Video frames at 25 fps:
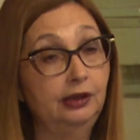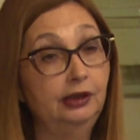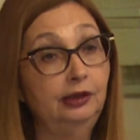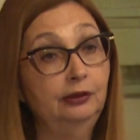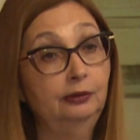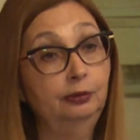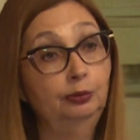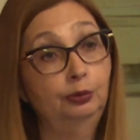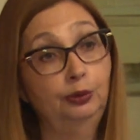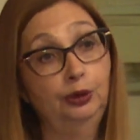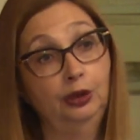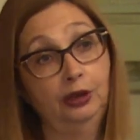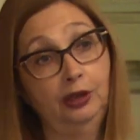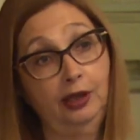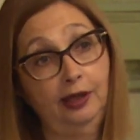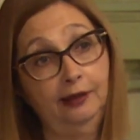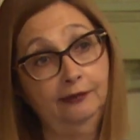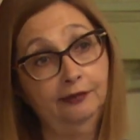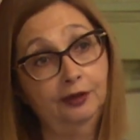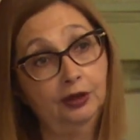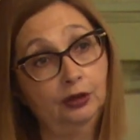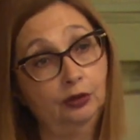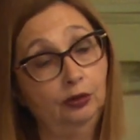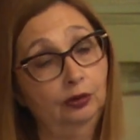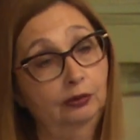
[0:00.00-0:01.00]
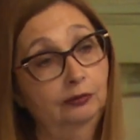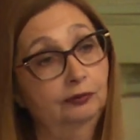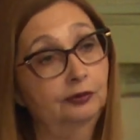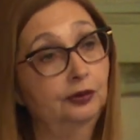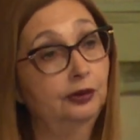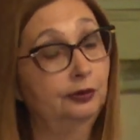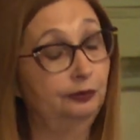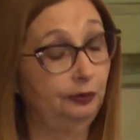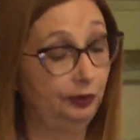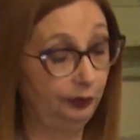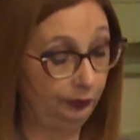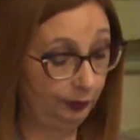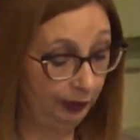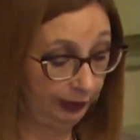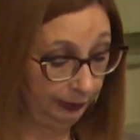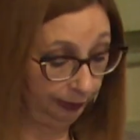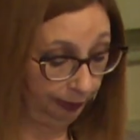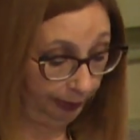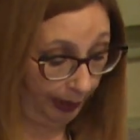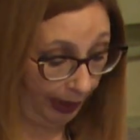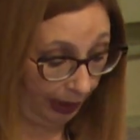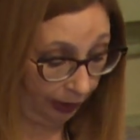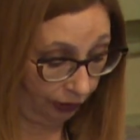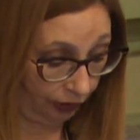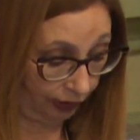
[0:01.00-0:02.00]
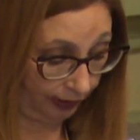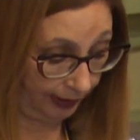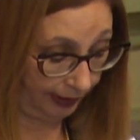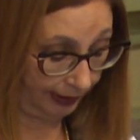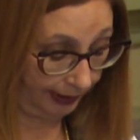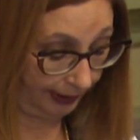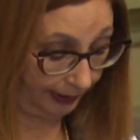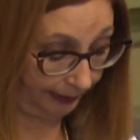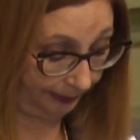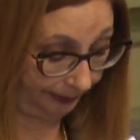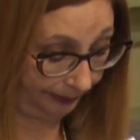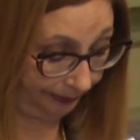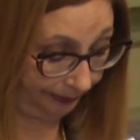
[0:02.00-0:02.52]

if we have the conflict between parents?